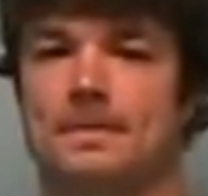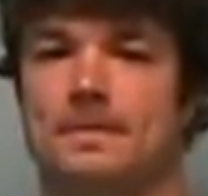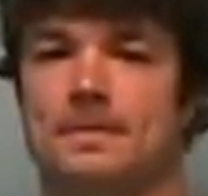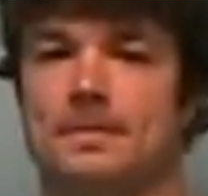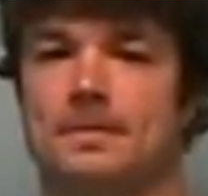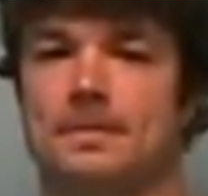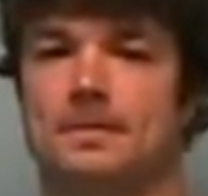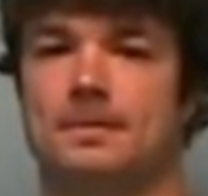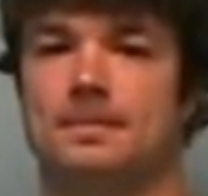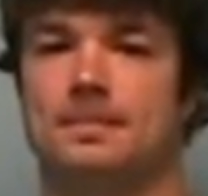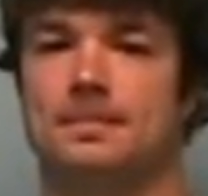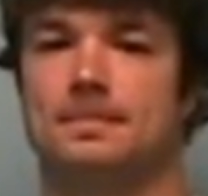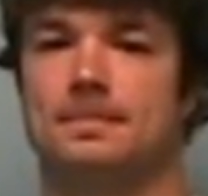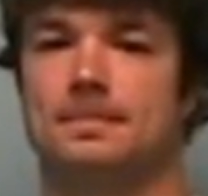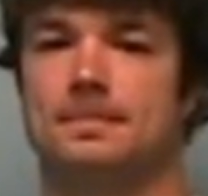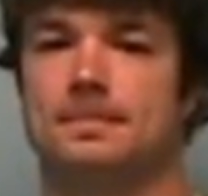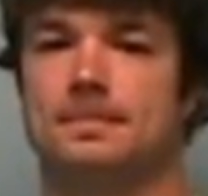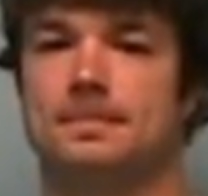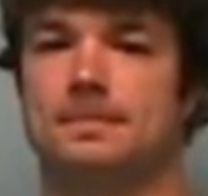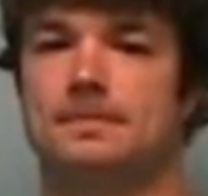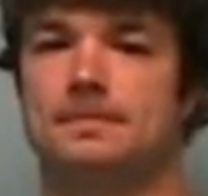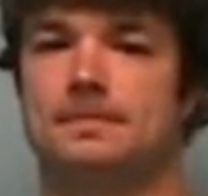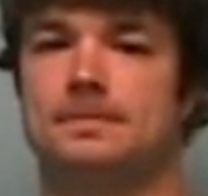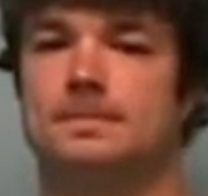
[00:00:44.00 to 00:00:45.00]

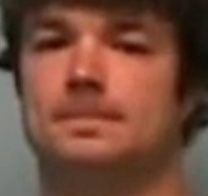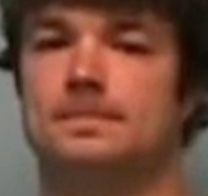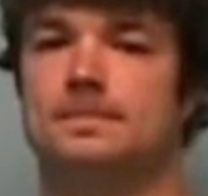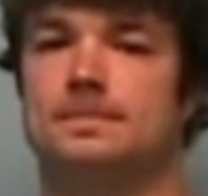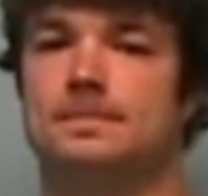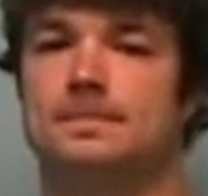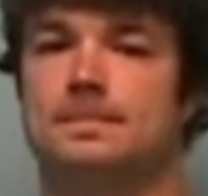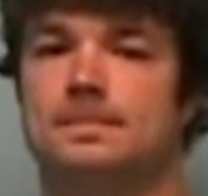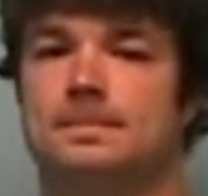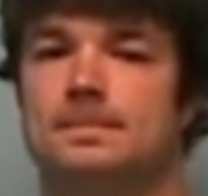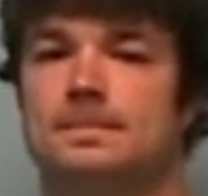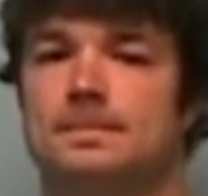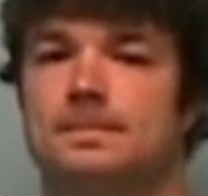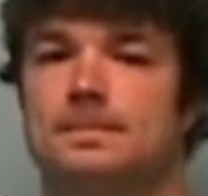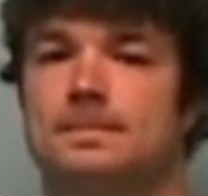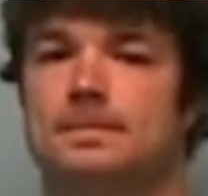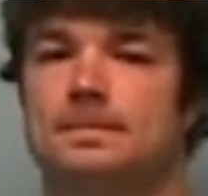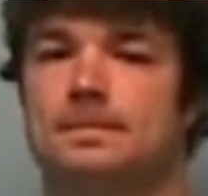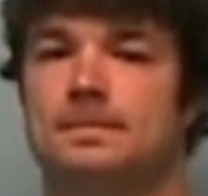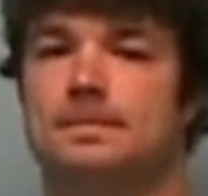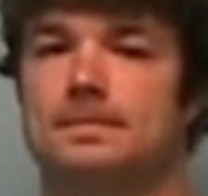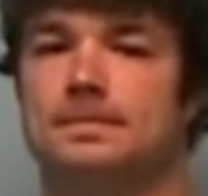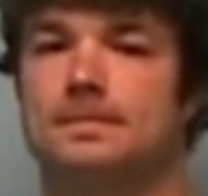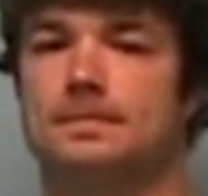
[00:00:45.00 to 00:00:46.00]

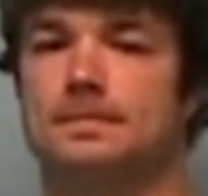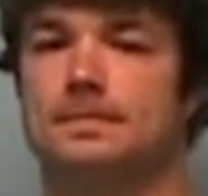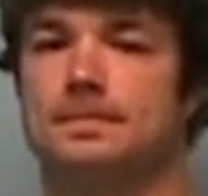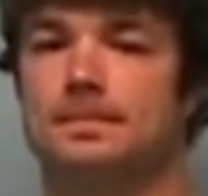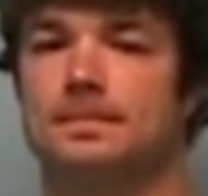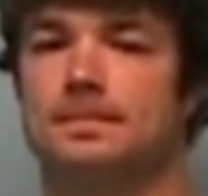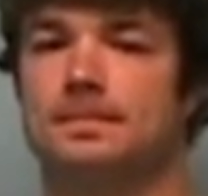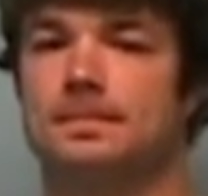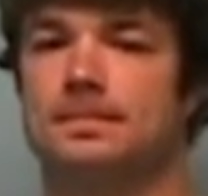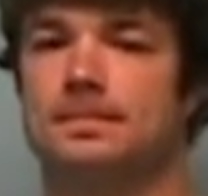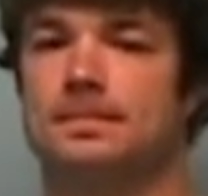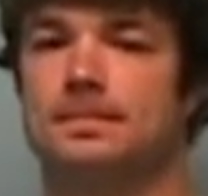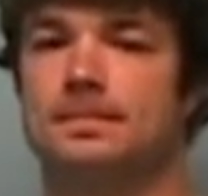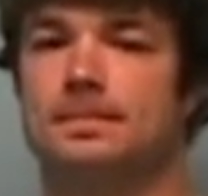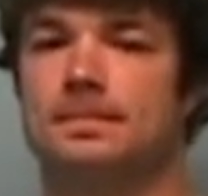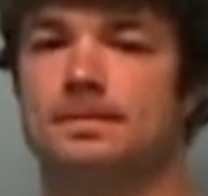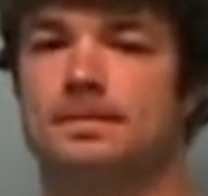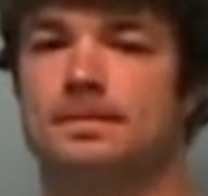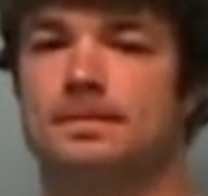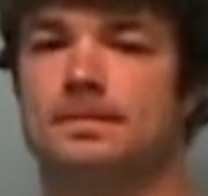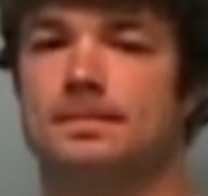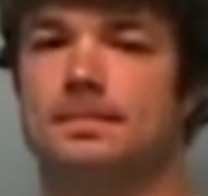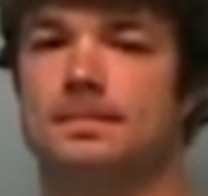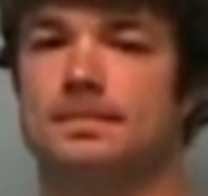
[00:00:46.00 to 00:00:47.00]

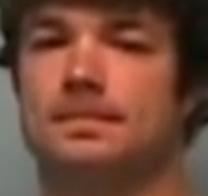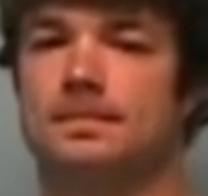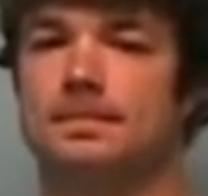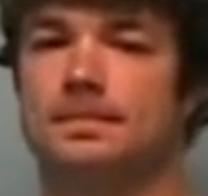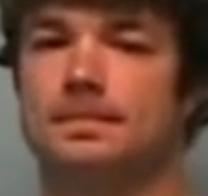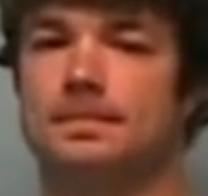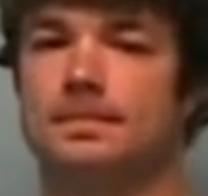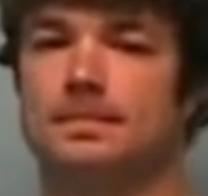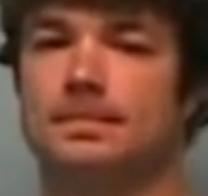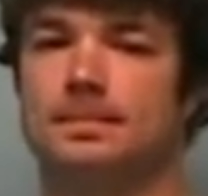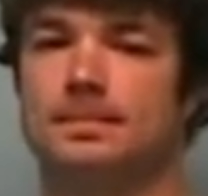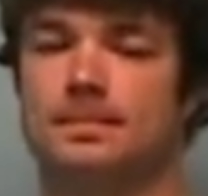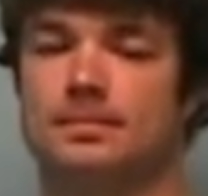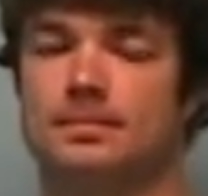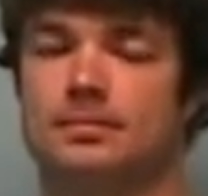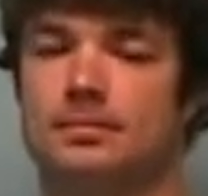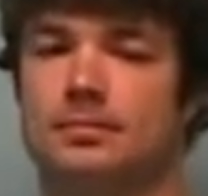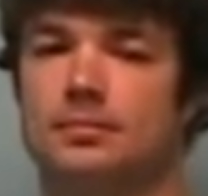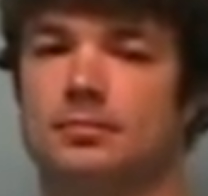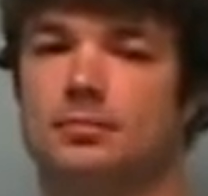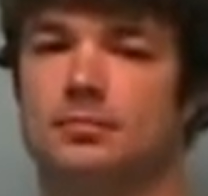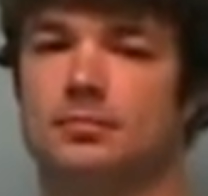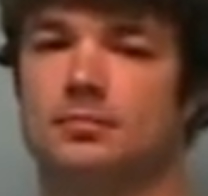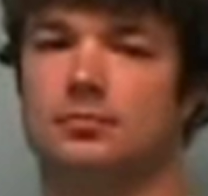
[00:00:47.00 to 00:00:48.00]

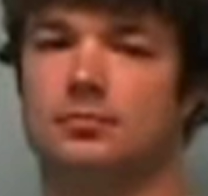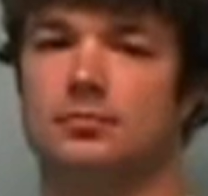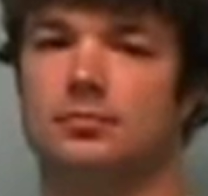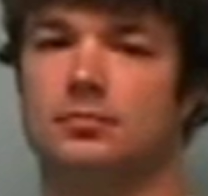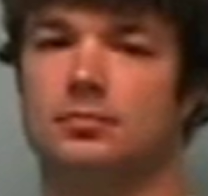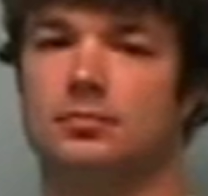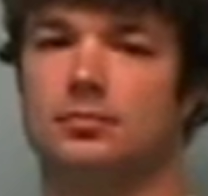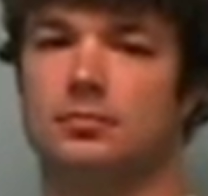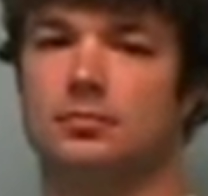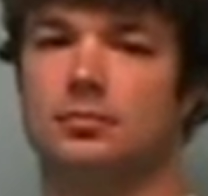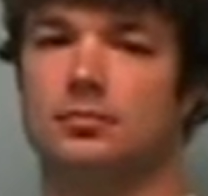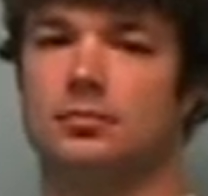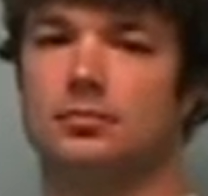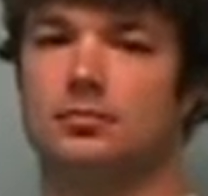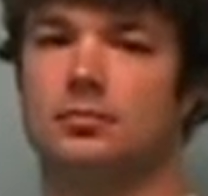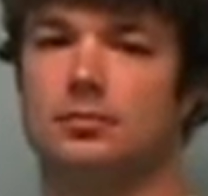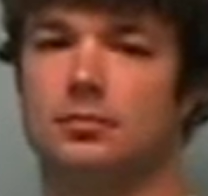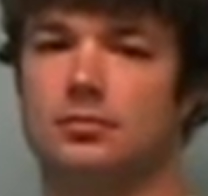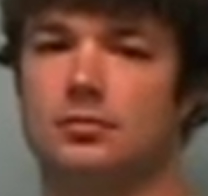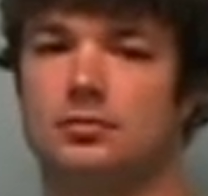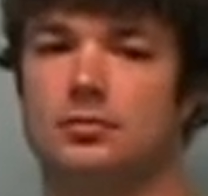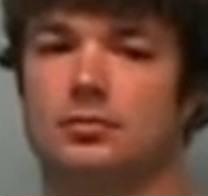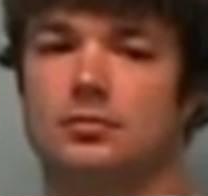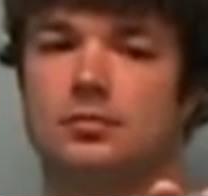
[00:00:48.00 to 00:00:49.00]

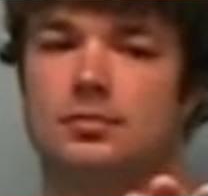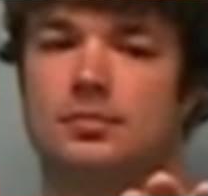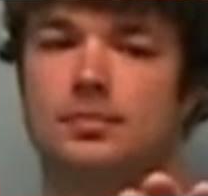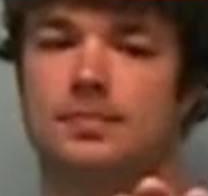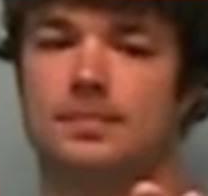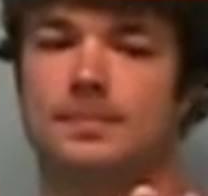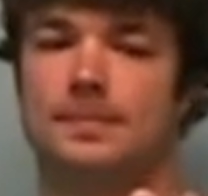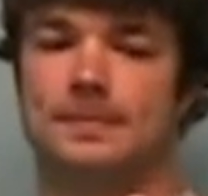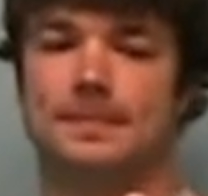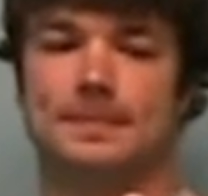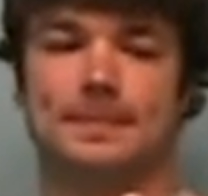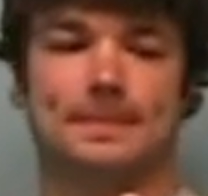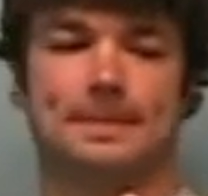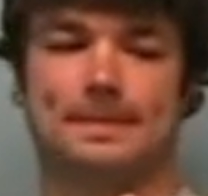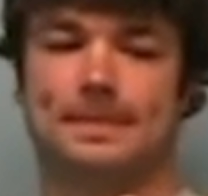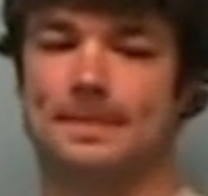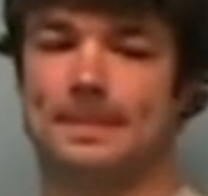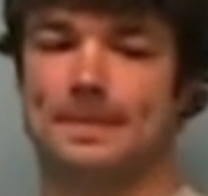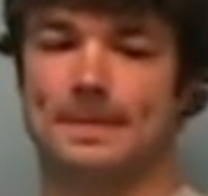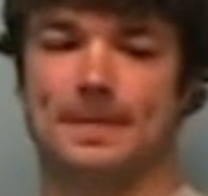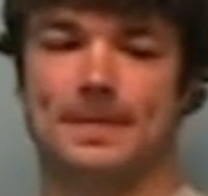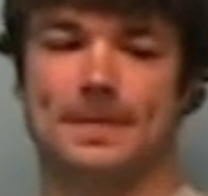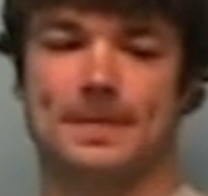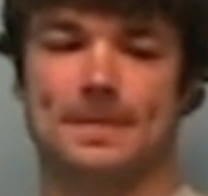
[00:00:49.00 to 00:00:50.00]

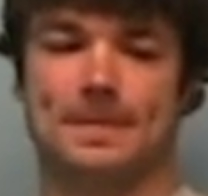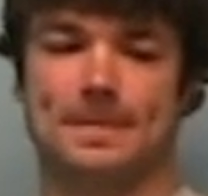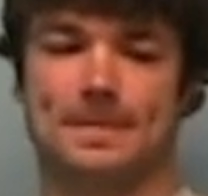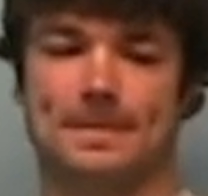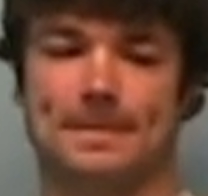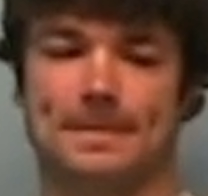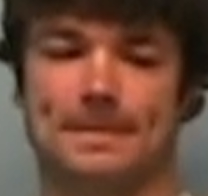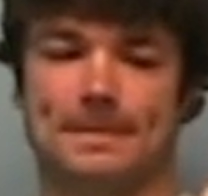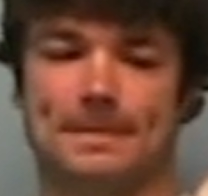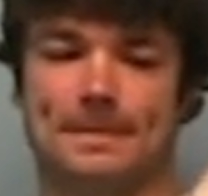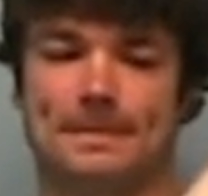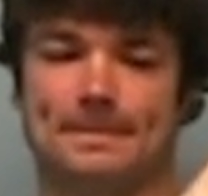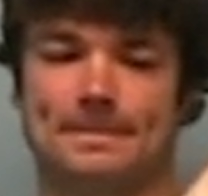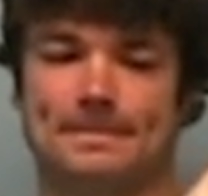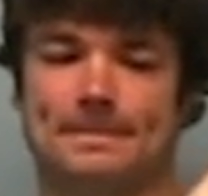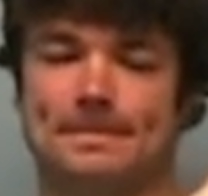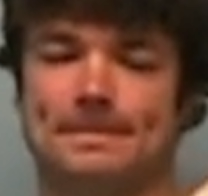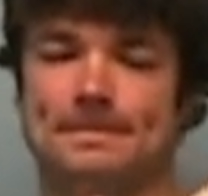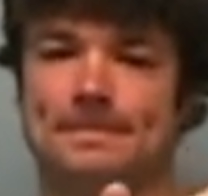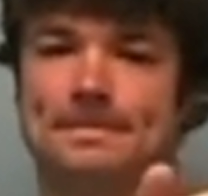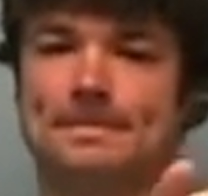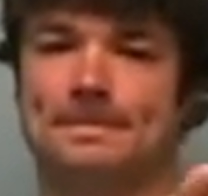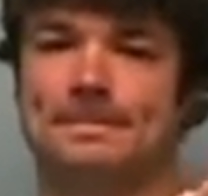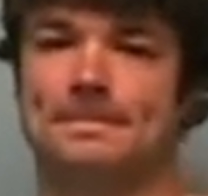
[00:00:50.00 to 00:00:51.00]

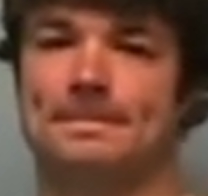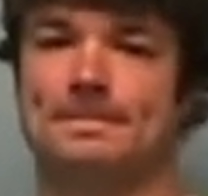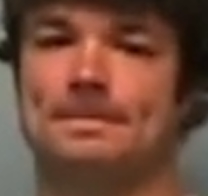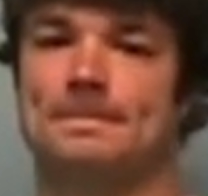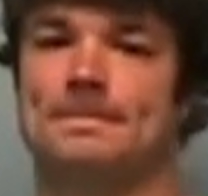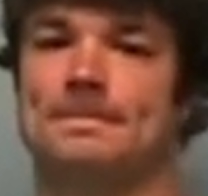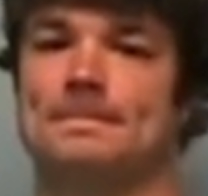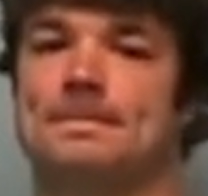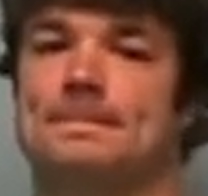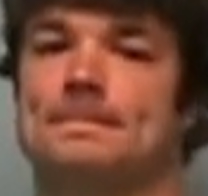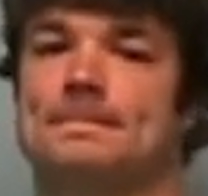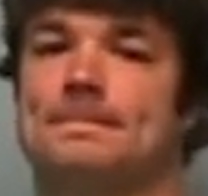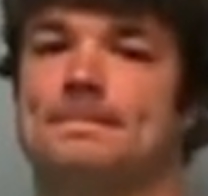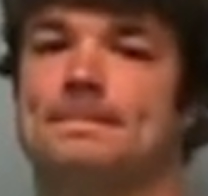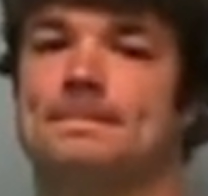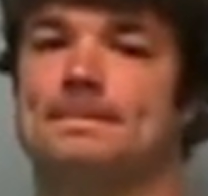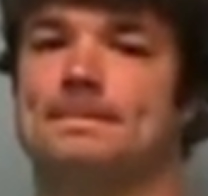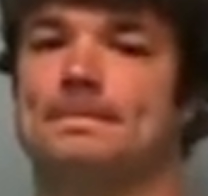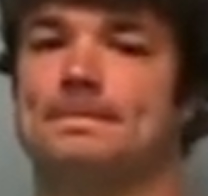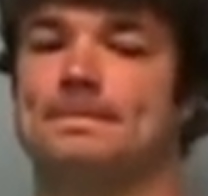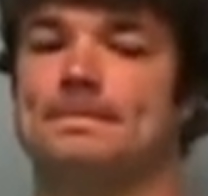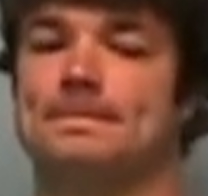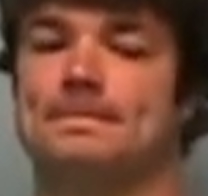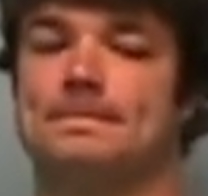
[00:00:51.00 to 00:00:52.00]
This person isn't speaking.